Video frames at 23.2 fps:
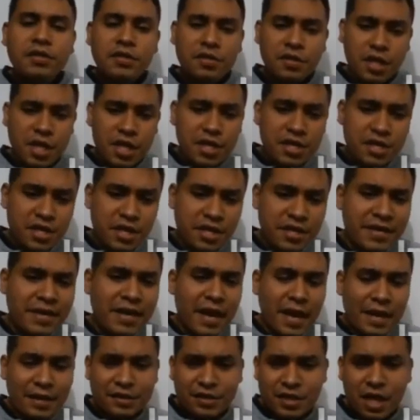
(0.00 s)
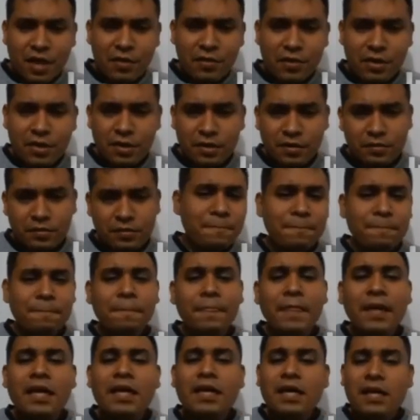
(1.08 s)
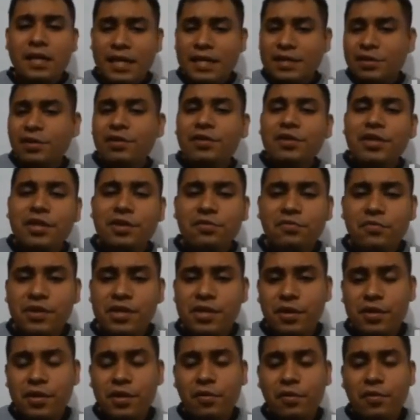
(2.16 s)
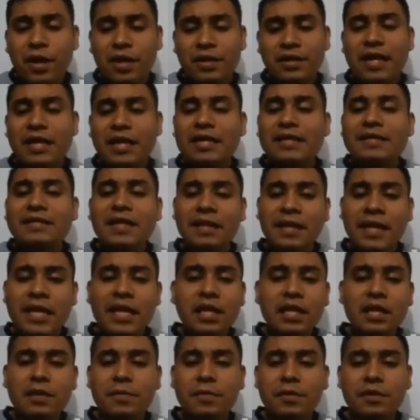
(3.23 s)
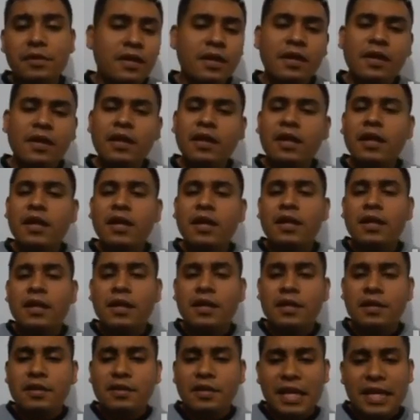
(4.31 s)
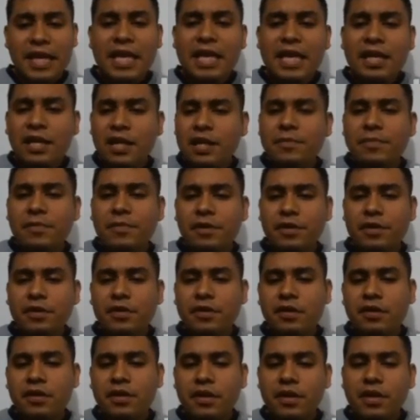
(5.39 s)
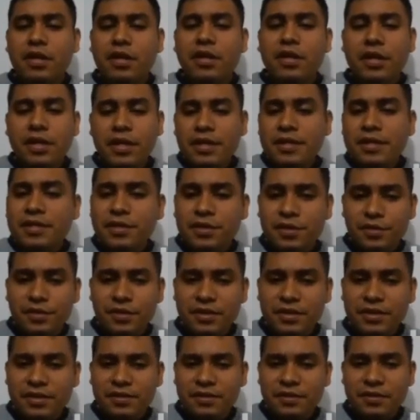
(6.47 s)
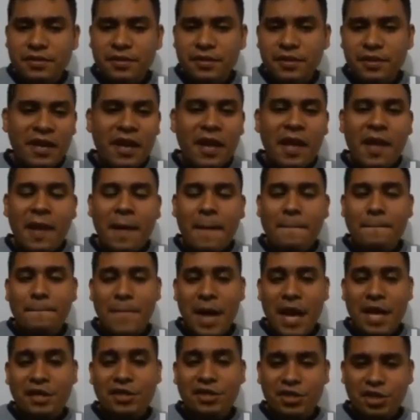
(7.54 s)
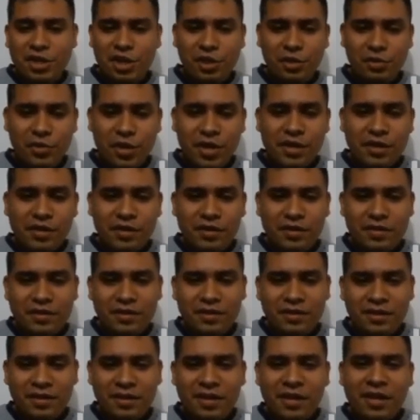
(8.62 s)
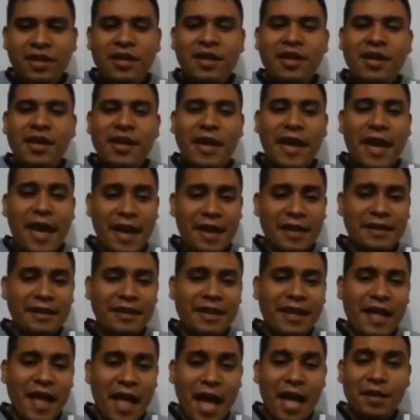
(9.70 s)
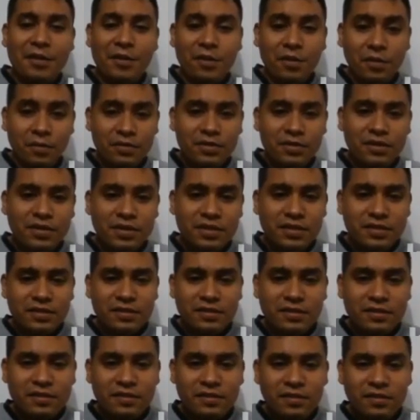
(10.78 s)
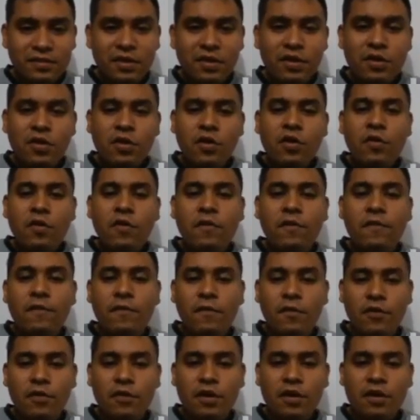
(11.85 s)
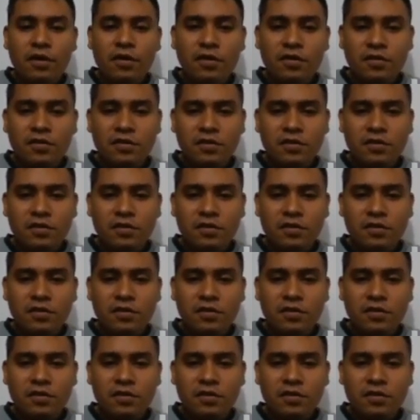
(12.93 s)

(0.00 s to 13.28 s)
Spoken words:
taking a shower. Let's continue with the other one, that is the nail clipper. The nail clipper is used by children and adults for